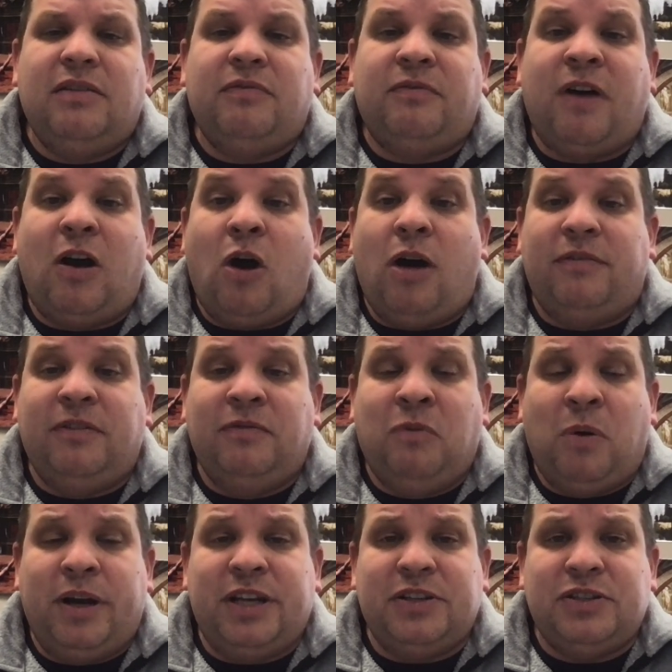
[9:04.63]
off of
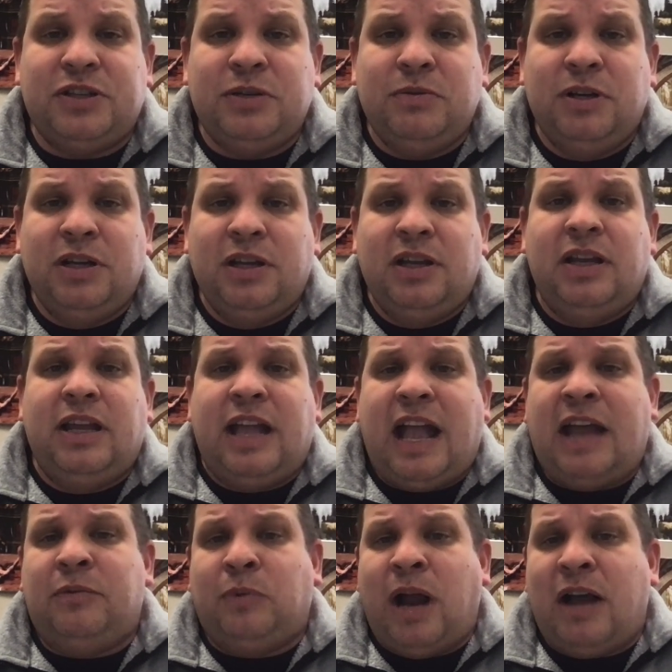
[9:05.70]
1 and 2,
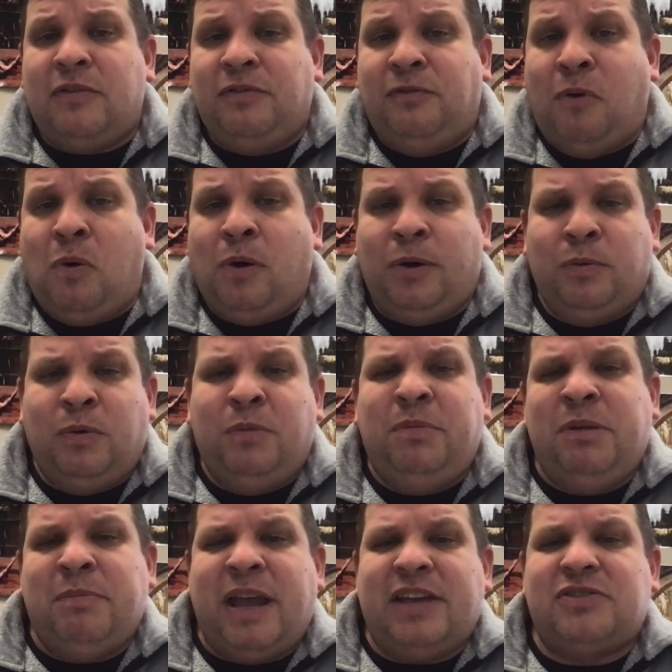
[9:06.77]
and round 4 will
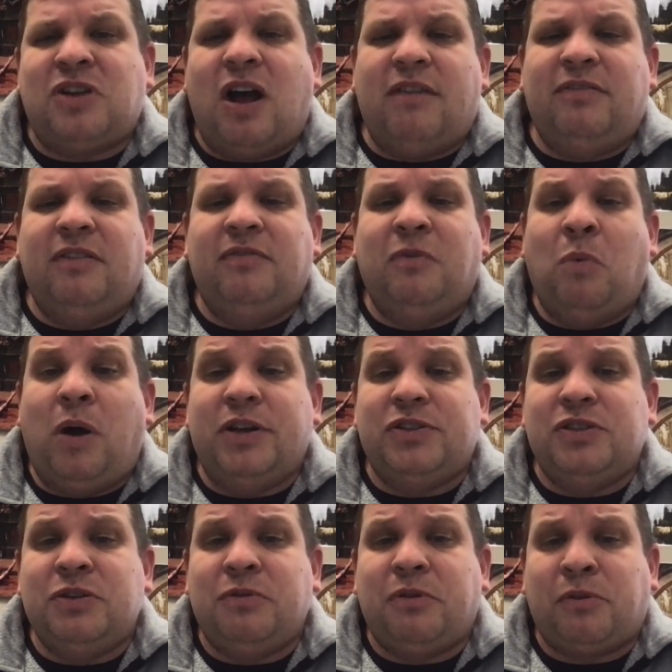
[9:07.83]
be based off of 1,
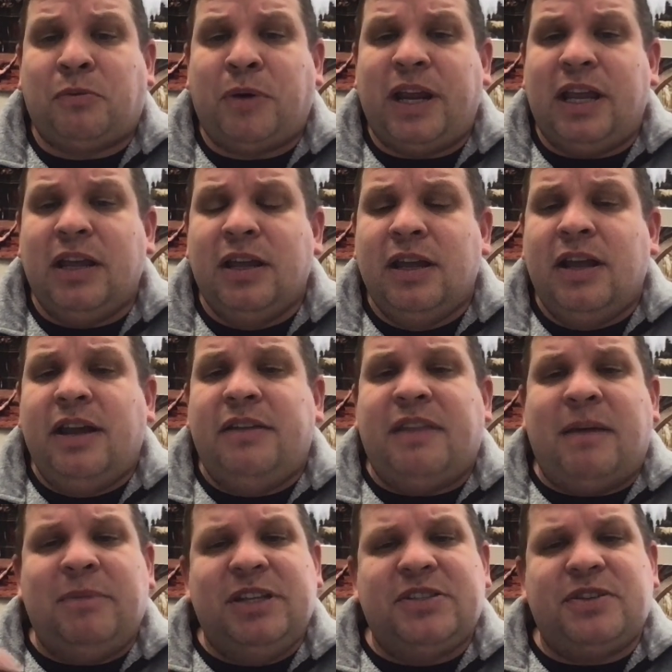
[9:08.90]
2, 3.
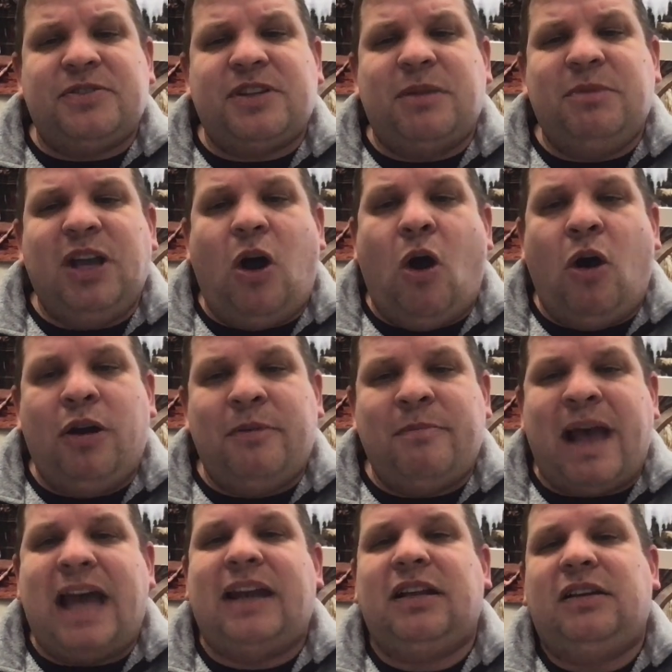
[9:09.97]
That means there's going to be
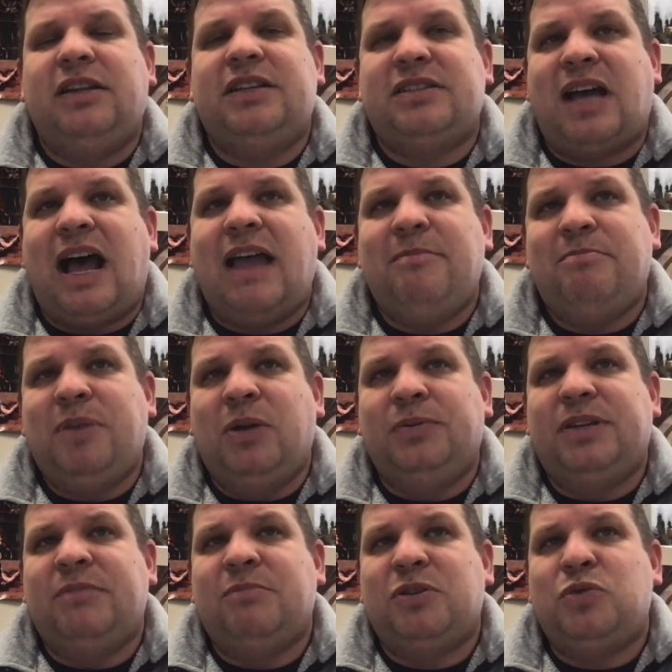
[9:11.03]
automatically time
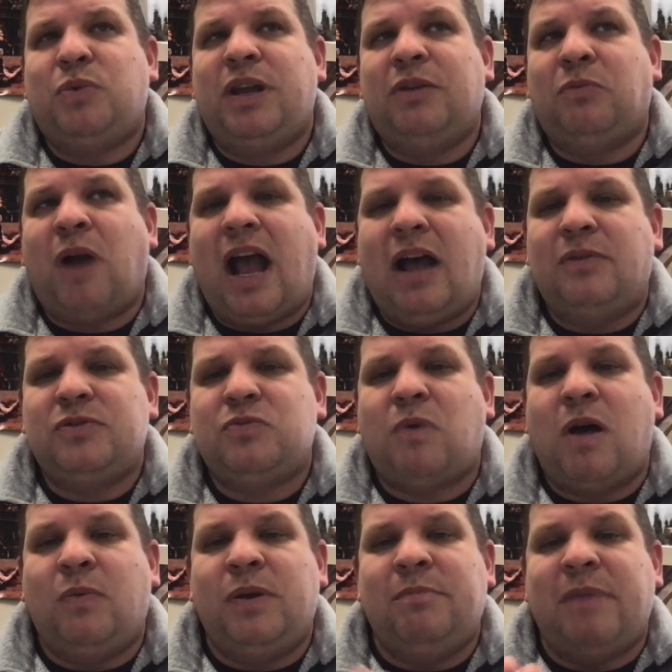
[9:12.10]
built in between rounds
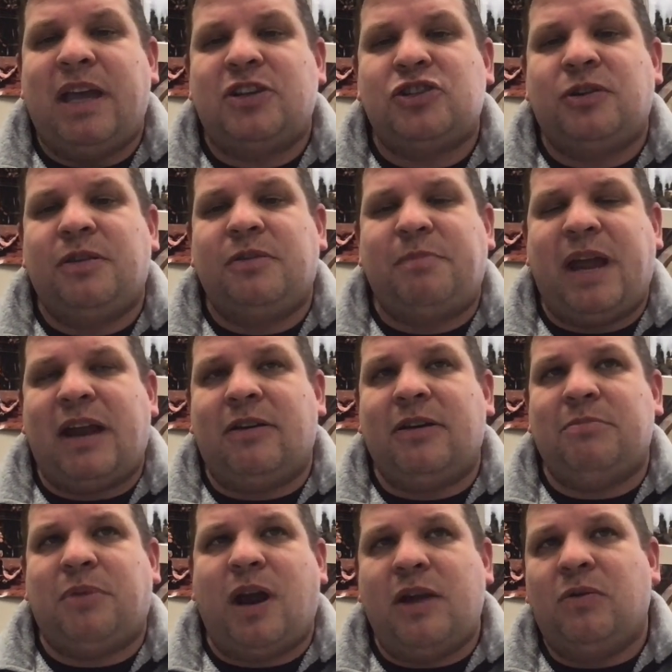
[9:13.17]
while we make sure the
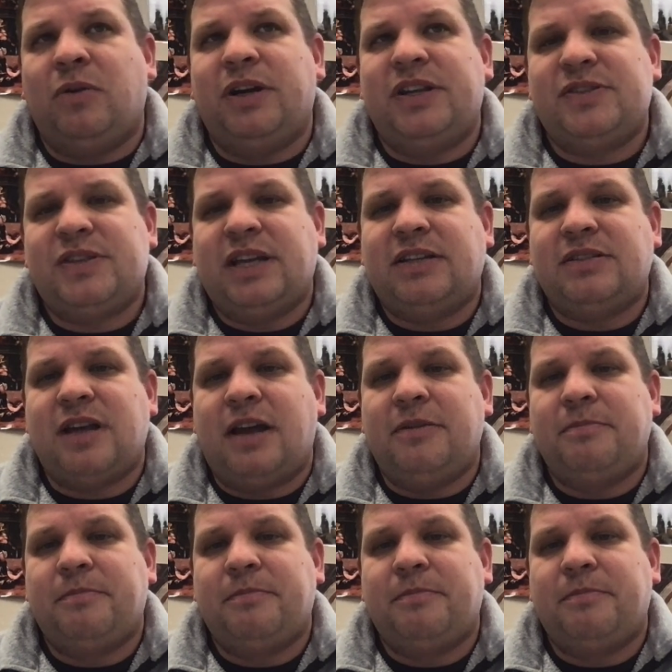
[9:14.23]
pairing priorities get done.